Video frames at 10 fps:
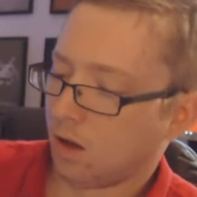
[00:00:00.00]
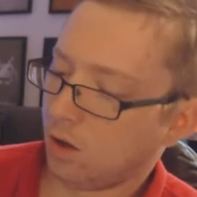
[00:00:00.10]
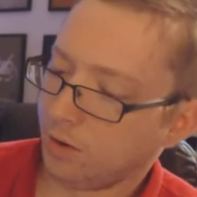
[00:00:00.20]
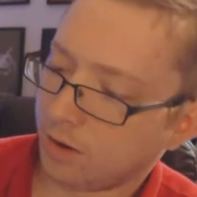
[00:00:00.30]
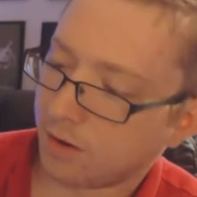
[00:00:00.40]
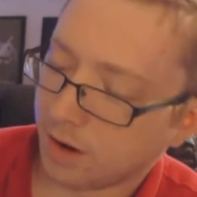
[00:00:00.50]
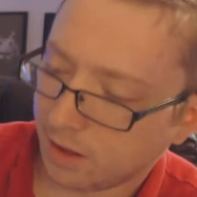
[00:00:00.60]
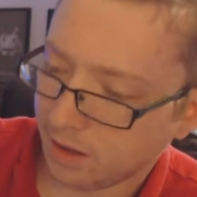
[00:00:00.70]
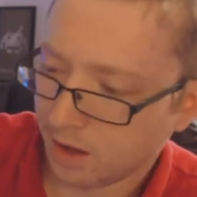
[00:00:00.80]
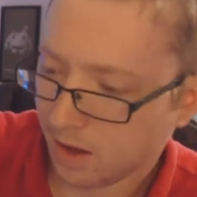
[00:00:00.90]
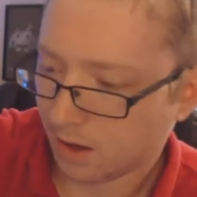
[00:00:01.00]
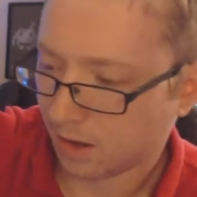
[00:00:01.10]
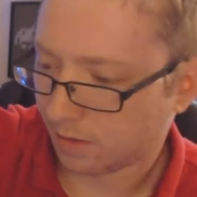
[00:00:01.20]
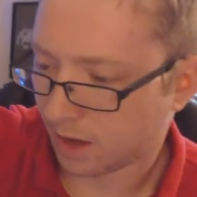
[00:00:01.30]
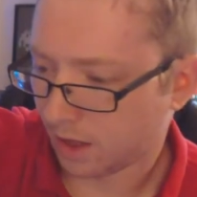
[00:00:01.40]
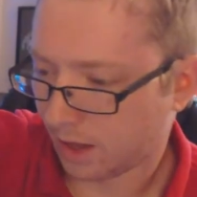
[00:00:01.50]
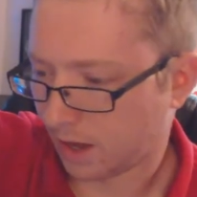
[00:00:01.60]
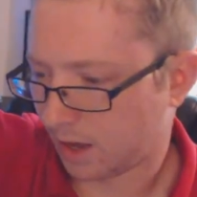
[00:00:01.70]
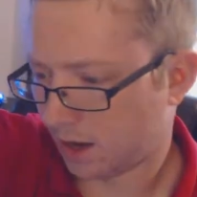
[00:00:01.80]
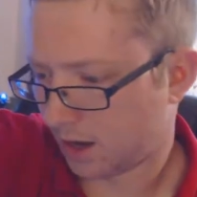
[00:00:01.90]
hold it correctly, it's got
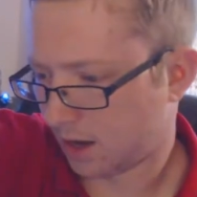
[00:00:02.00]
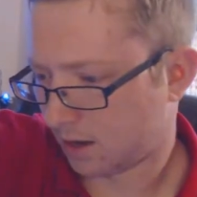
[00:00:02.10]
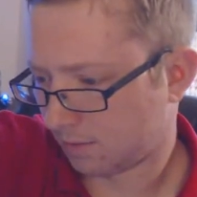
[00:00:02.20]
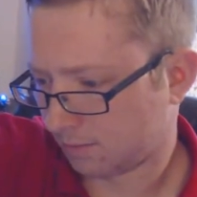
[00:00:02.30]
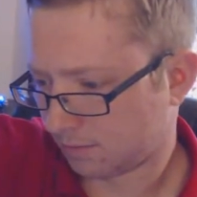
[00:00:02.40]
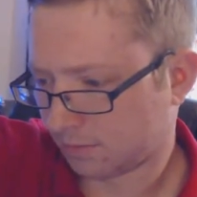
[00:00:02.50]
like a,